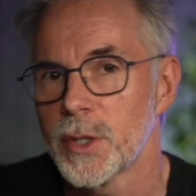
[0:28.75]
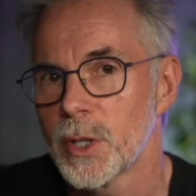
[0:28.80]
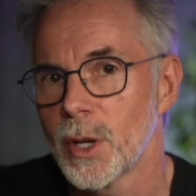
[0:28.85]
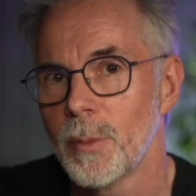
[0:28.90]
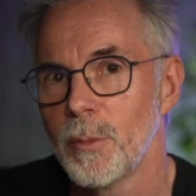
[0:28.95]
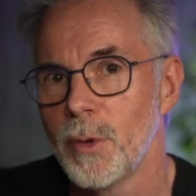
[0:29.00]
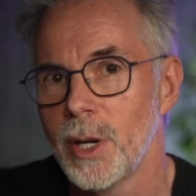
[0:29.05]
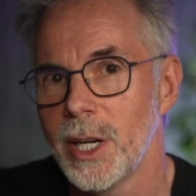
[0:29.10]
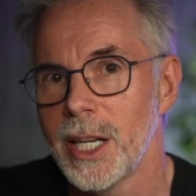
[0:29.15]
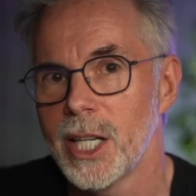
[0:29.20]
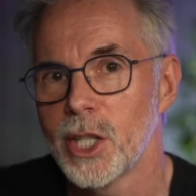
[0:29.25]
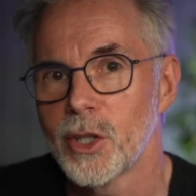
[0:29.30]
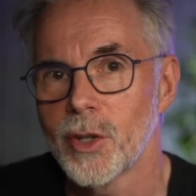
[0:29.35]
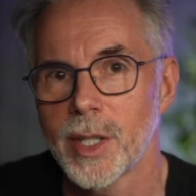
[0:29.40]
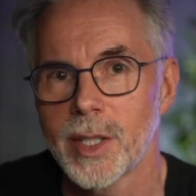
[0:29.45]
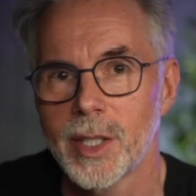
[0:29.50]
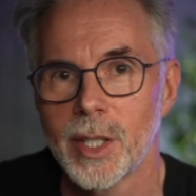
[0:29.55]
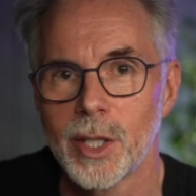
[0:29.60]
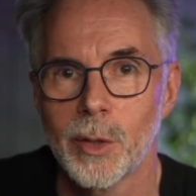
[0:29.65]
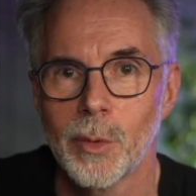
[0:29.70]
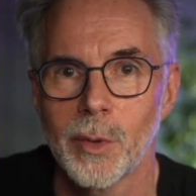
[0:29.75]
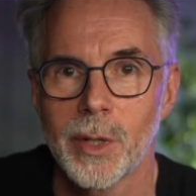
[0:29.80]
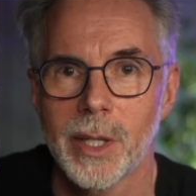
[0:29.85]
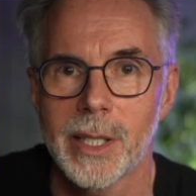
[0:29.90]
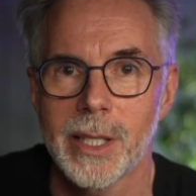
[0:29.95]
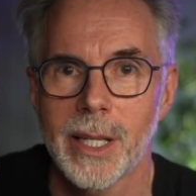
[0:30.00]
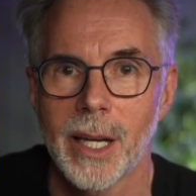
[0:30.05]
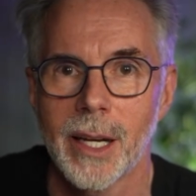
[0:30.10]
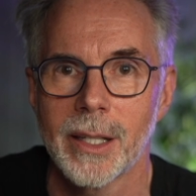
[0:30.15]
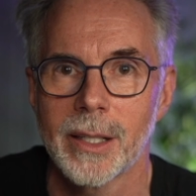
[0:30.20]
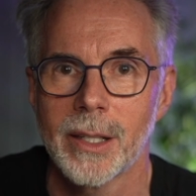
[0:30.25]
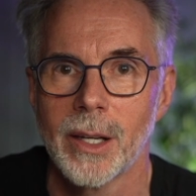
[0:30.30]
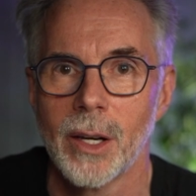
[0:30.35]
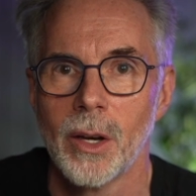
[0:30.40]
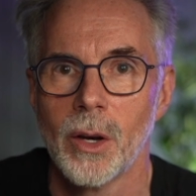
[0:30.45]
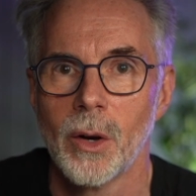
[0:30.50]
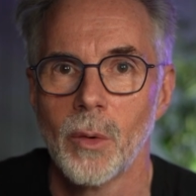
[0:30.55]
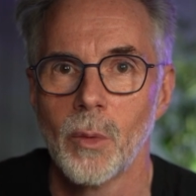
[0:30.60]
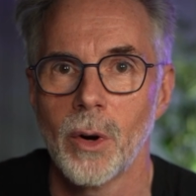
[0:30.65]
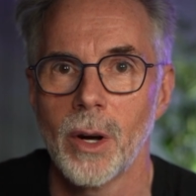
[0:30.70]
So I'm really interested to understand
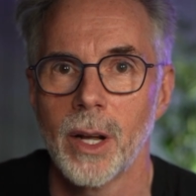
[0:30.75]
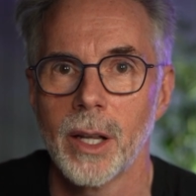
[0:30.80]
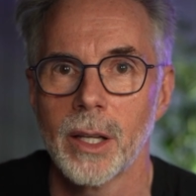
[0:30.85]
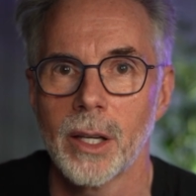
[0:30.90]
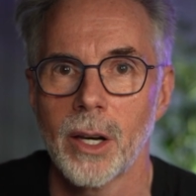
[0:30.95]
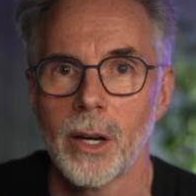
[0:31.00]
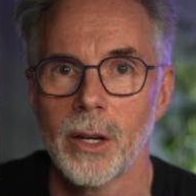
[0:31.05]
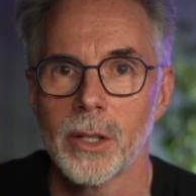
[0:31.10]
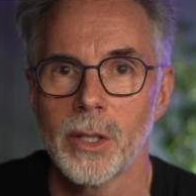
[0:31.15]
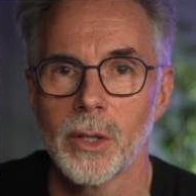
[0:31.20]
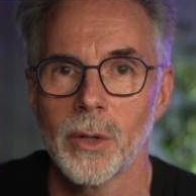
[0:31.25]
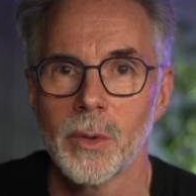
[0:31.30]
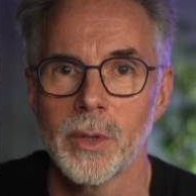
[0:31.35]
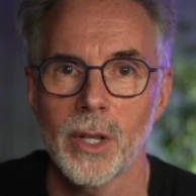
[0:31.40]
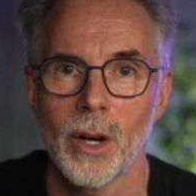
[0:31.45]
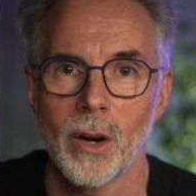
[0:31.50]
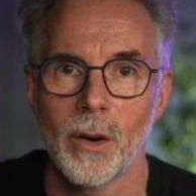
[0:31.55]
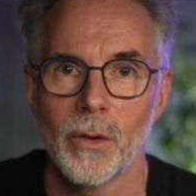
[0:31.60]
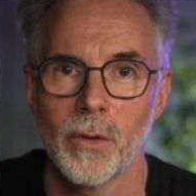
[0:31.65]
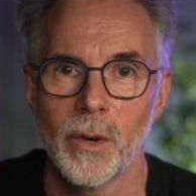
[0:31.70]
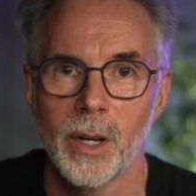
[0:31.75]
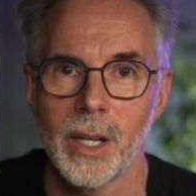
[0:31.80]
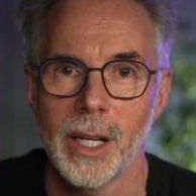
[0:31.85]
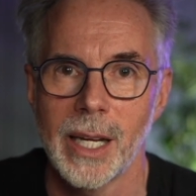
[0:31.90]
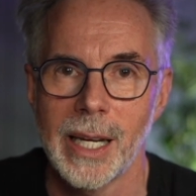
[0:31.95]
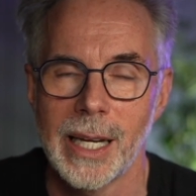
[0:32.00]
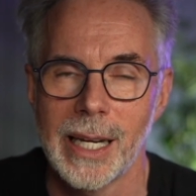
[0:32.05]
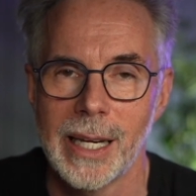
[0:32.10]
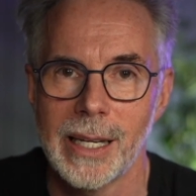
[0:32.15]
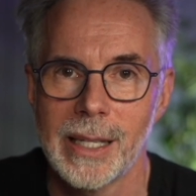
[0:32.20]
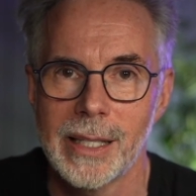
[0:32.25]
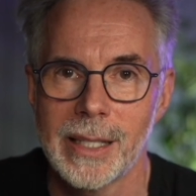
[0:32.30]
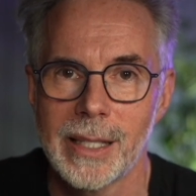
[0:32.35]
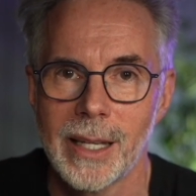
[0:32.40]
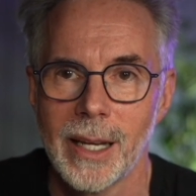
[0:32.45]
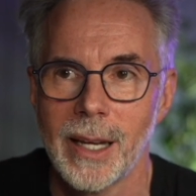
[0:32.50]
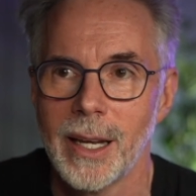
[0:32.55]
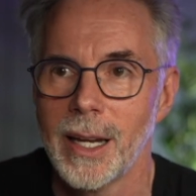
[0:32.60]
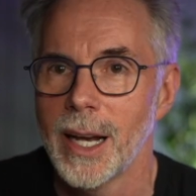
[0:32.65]
what Elgato's offering is.